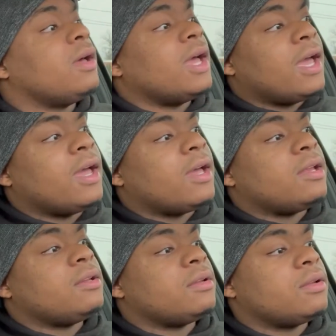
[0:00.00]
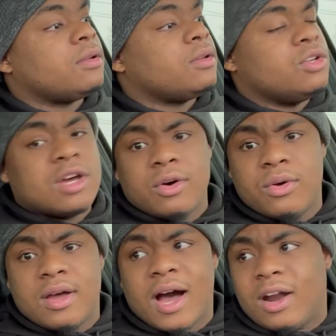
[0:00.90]
And, you know,
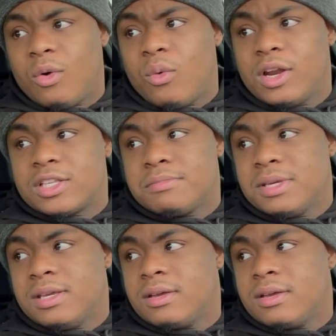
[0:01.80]
I don't want it to be